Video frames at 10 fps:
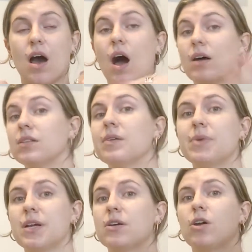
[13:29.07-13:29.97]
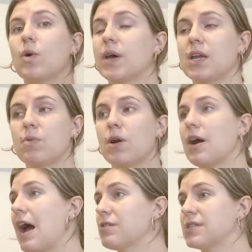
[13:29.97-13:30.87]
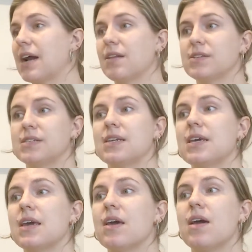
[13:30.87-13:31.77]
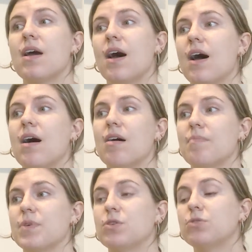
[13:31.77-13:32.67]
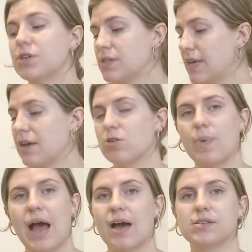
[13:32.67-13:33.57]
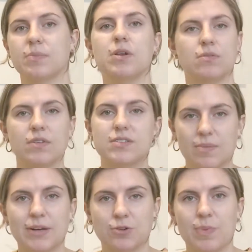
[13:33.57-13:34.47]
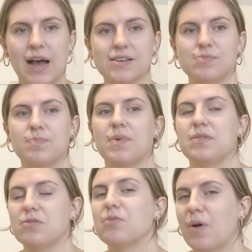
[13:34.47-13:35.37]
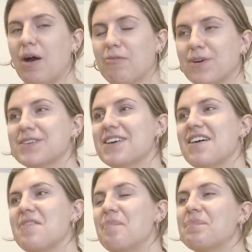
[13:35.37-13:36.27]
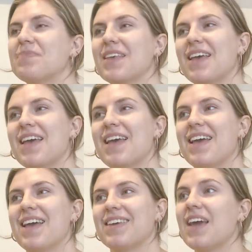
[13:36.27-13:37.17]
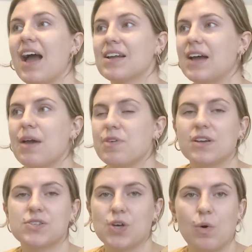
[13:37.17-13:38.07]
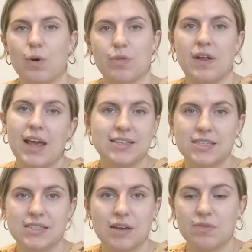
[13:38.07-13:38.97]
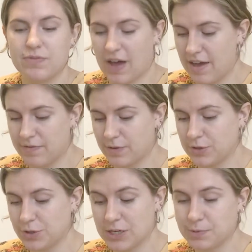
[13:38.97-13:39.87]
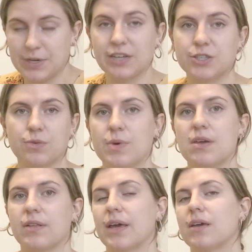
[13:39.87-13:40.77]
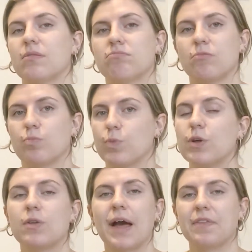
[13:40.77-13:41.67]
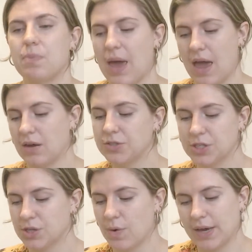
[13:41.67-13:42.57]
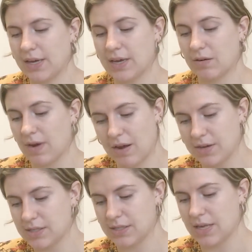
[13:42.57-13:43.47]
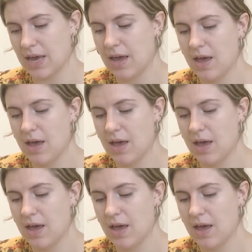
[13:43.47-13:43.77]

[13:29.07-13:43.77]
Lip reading: unlimited going anywhere outside of the city. You just scan your pass. I mean, it's a Metro pass. You know how it works. Yeah, I think it's so worth it. $18.75 for transportation a week. Like, we'll gladly pay it just so I can get around easily.